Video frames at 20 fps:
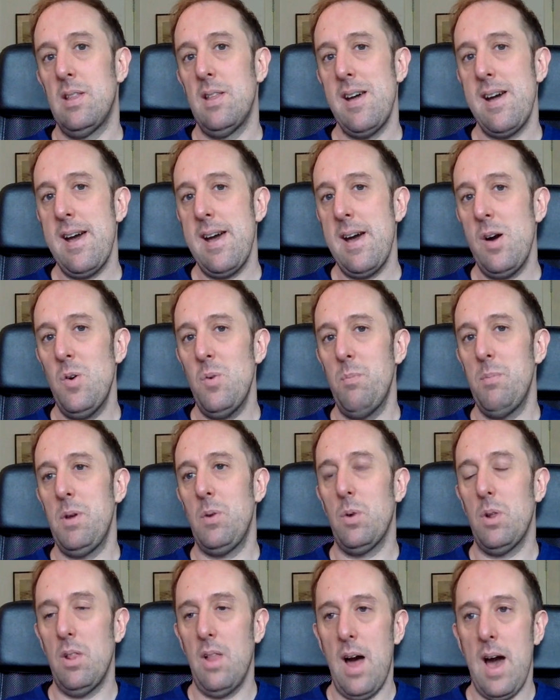that help me
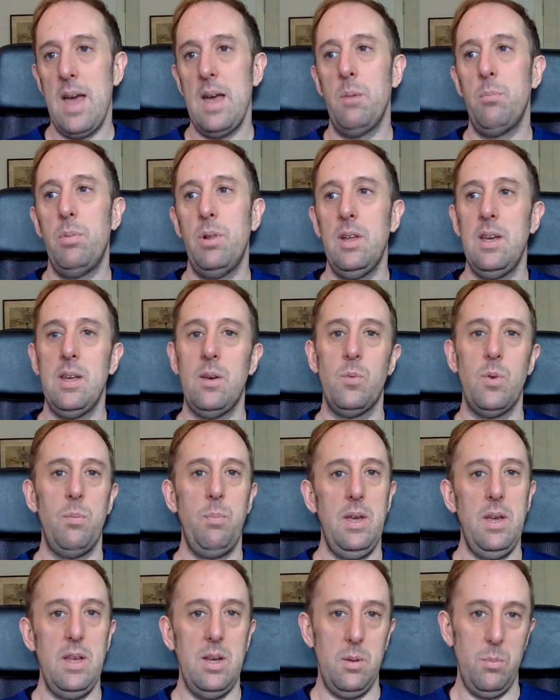reliably and
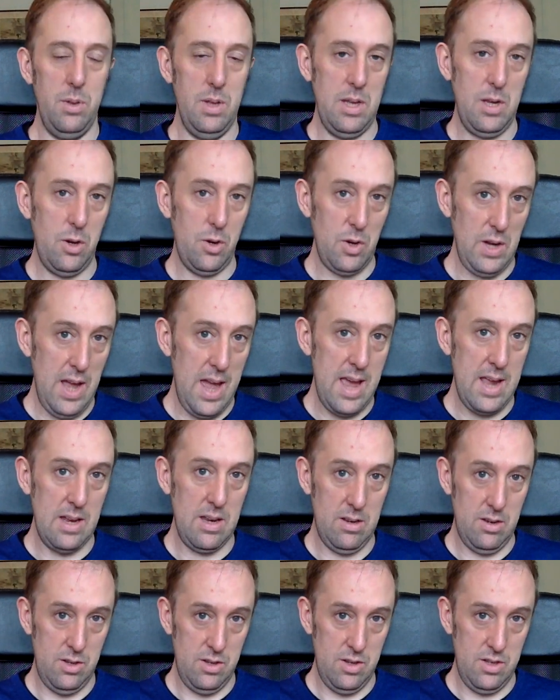repeatably create